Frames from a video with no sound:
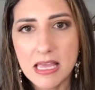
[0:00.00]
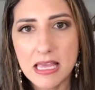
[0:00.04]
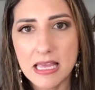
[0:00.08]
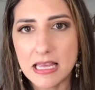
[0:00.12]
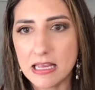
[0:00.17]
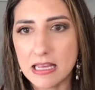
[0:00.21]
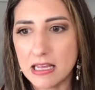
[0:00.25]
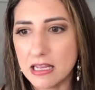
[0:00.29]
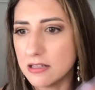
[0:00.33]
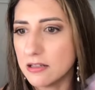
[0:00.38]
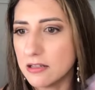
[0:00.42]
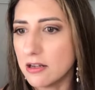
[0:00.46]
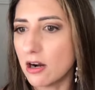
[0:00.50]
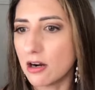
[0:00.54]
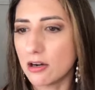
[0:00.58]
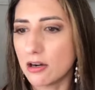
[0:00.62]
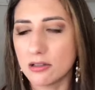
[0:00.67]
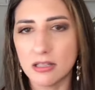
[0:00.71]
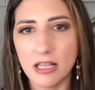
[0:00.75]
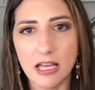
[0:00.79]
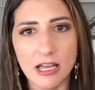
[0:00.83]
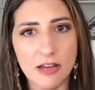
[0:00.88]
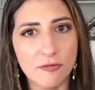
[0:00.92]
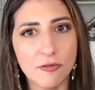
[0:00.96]
in
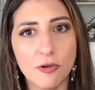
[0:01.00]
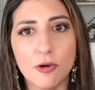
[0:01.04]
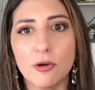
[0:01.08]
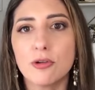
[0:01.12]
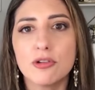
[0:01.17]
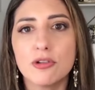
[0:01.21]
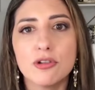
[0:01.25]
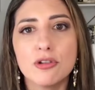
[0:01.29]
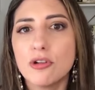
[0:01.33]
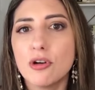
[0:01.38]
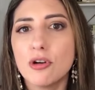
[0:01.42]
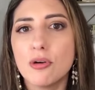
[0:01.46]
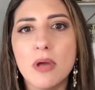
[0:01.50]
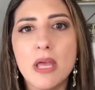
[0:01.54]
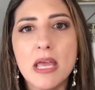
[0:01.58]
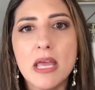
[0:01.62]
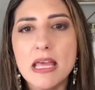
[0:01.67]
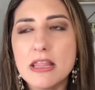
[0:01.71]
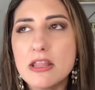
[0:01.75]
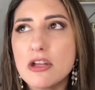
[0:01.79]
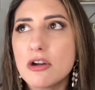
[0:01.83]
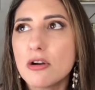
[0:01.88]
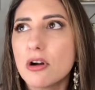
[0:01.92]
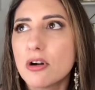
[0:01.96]
our life or you know
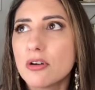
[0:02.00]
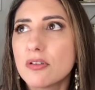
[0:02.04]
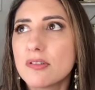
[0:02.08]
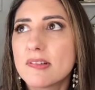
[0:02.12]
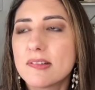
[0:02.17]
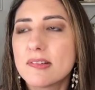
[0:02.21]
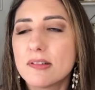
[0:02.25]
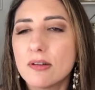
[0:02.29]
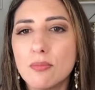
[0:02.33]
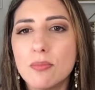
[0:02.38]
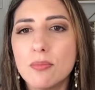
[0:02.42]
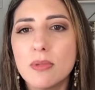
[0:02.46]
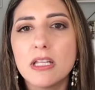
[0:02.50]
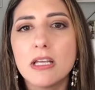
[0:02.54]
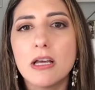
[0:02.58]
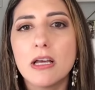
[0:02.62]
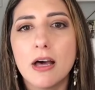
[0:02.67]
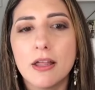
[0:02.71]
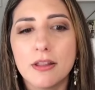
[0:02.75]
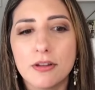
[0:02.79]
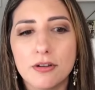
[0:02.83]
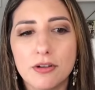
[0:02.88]
there are so many